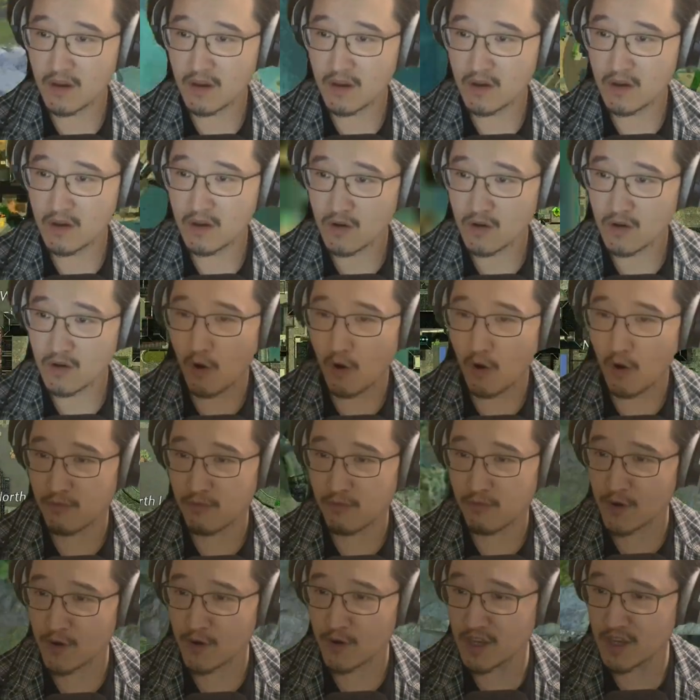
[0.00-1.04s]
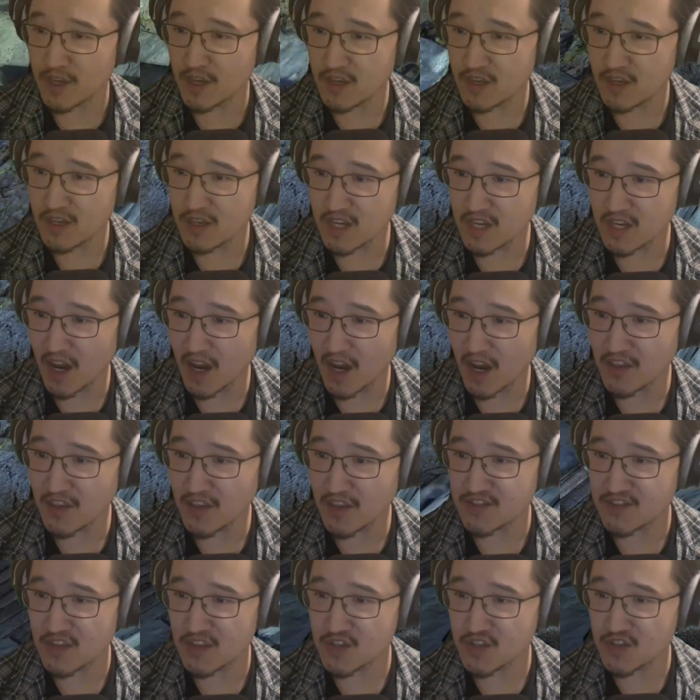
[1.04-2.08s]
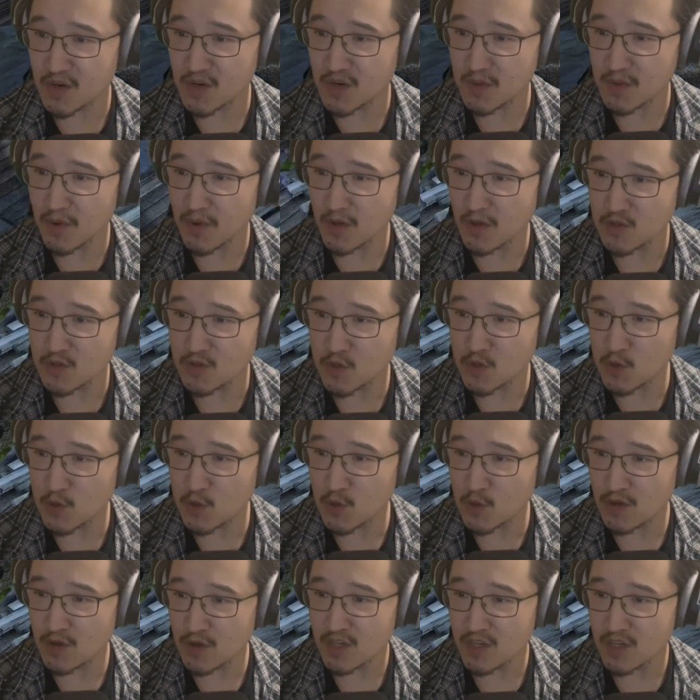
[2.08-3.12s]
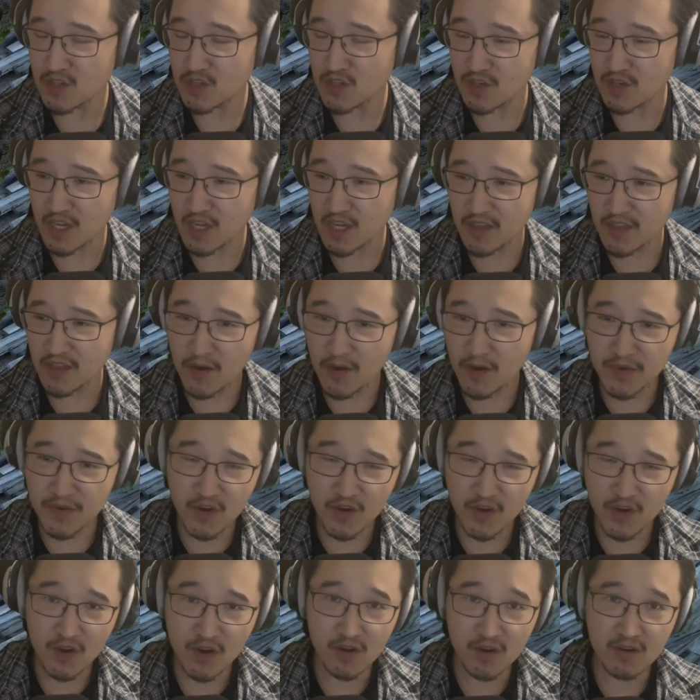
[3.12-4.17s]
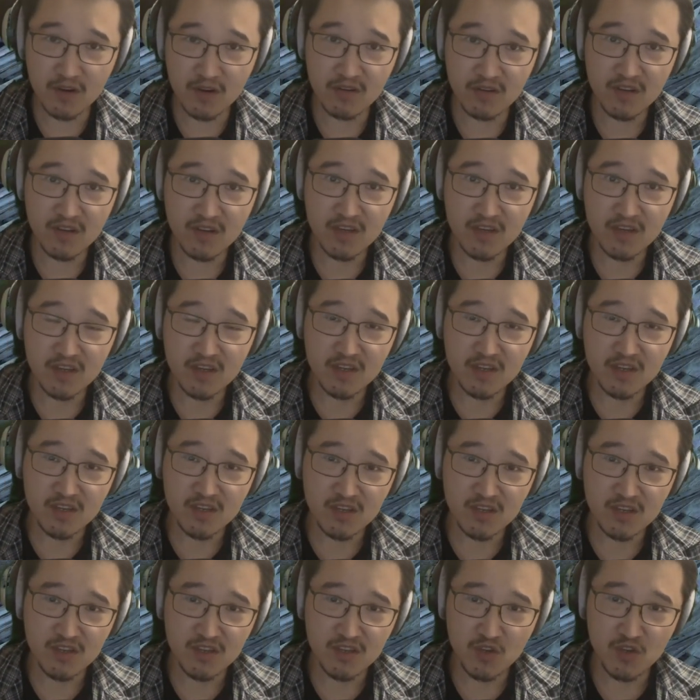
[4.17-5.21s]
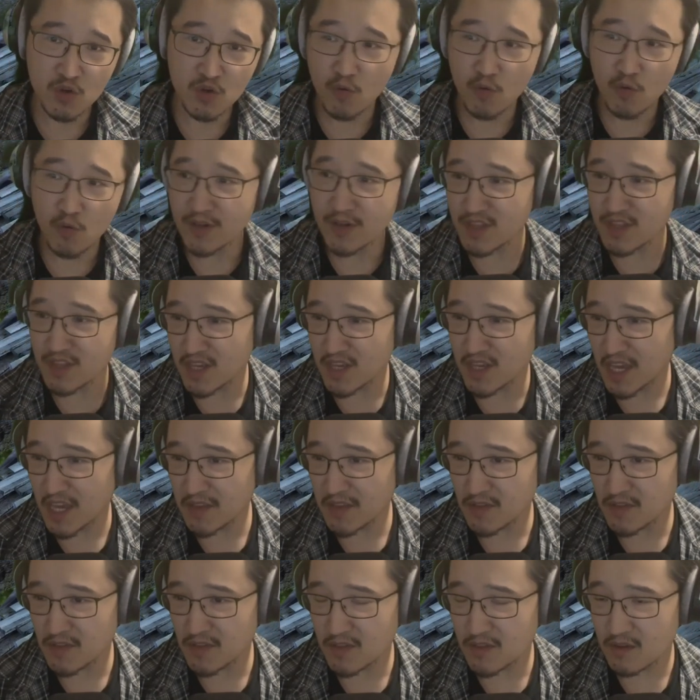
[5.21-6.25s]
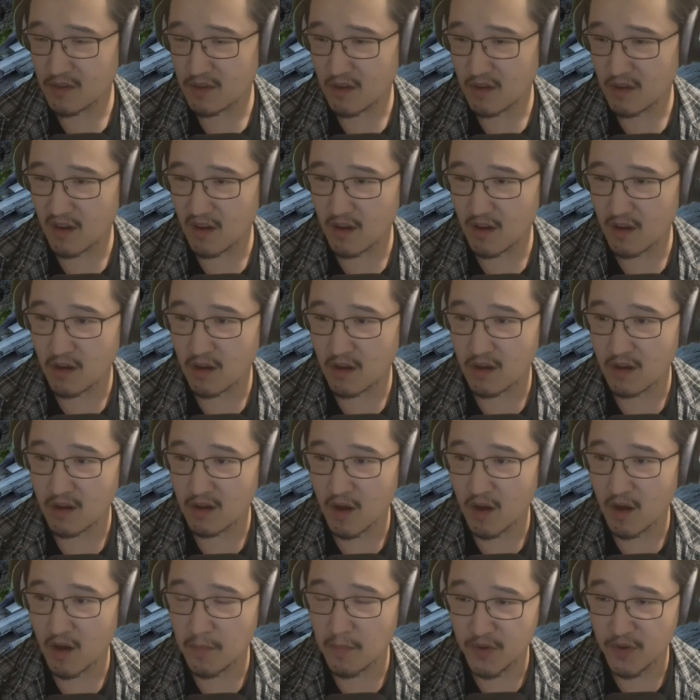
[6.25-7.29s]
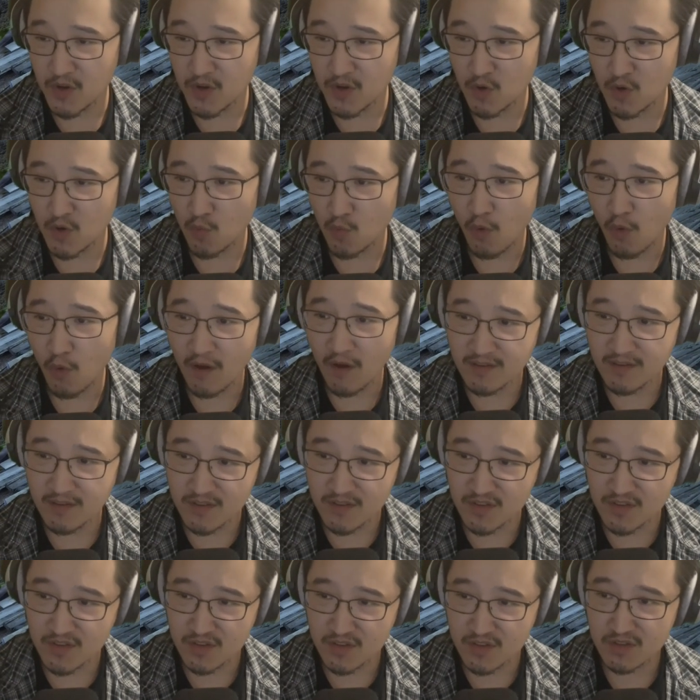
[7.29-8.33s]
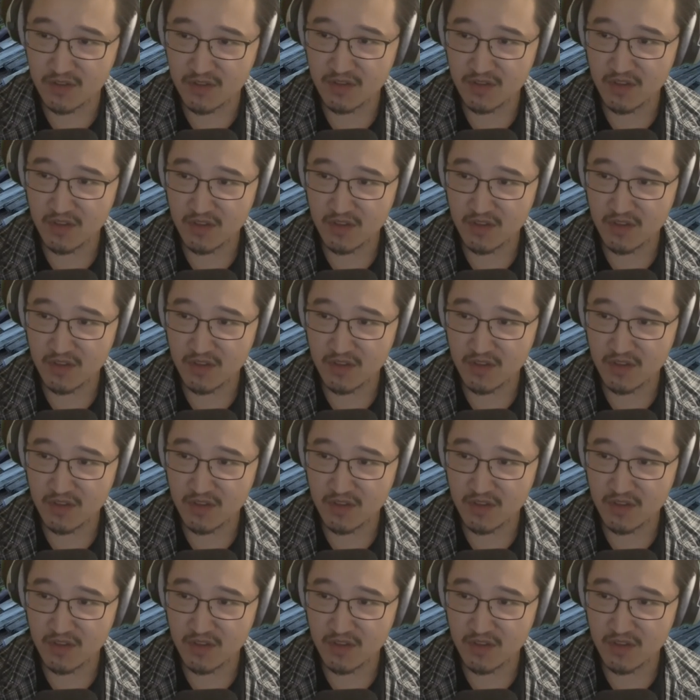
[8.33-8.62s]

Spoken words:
Oh, for the Kaineng City jumping puzzle, to get up here, you only need to get up here once.